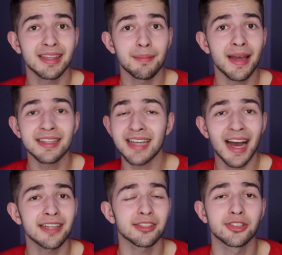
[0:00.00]
Like, the man's
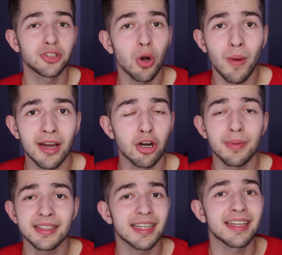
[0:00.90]
eyes are so wide
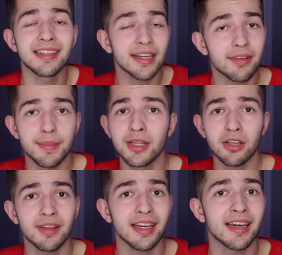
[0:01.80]
open that he literally been looking